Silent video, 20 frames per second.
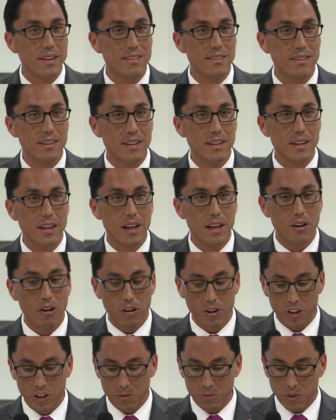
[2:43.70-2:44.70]
to see in
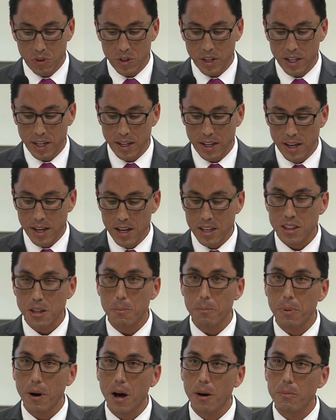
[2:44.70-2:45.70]
our community,
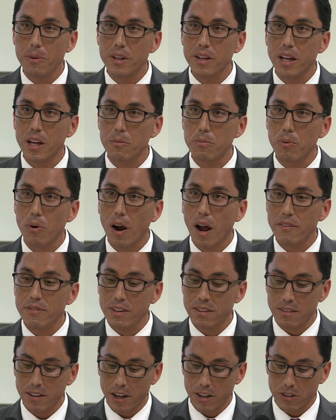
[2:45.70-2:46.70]
the public and
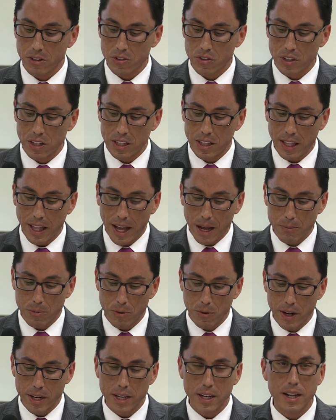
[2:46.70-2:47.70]
private sectors
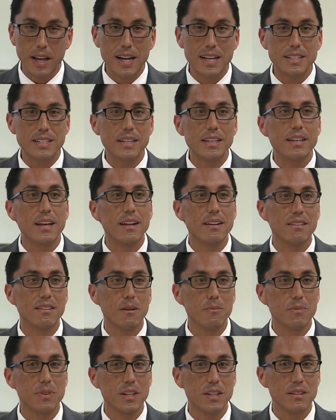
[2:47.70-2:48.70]
collaborating to get
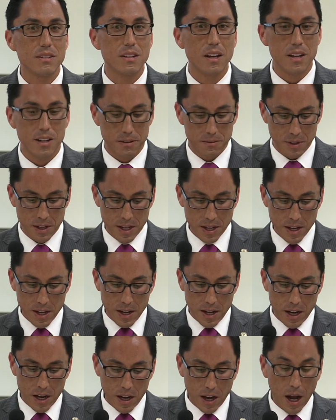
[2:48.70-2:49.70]
something done.
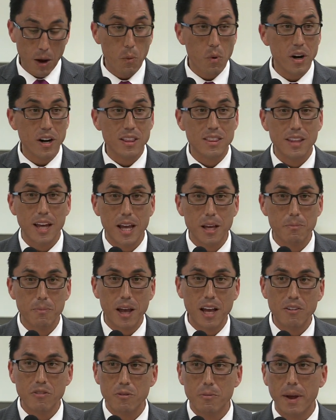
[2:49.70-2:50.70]
I want to
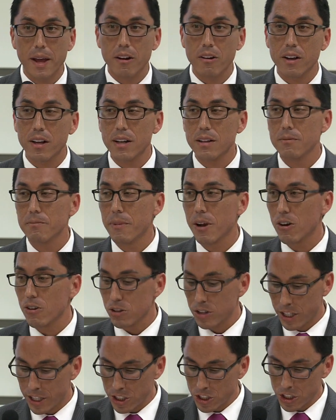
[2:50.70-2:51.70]
thank Bank of America,
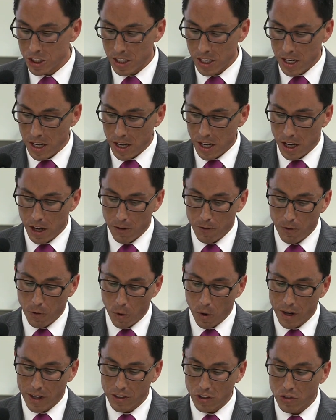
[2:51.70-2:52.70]
Merrill Lynch,
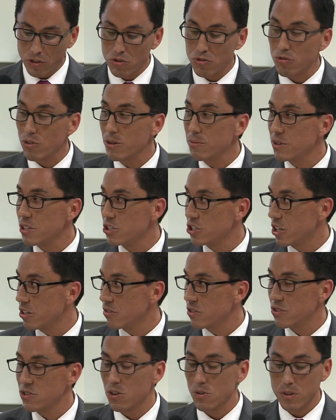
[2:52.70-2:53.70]
for its extremely
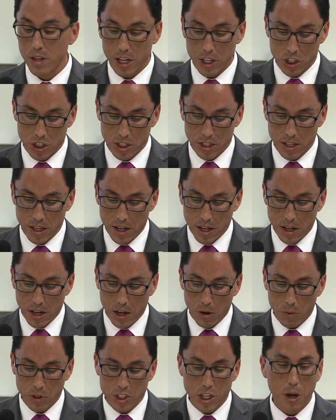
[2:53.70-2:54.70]
generous donation,
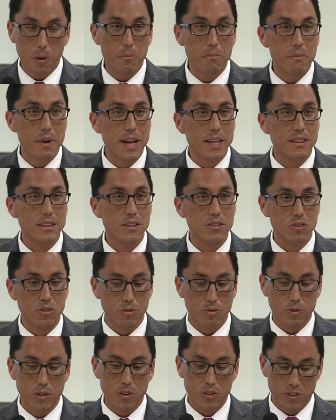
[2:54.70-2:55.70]
which helped make this
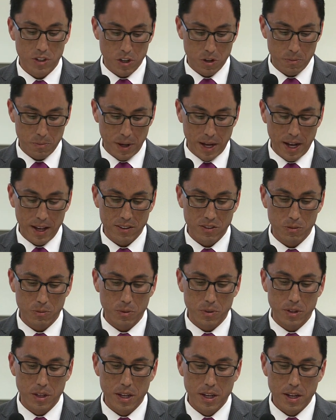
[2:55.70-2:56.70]
career center
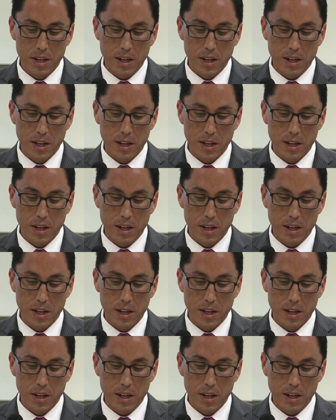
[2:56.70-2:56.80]
possible.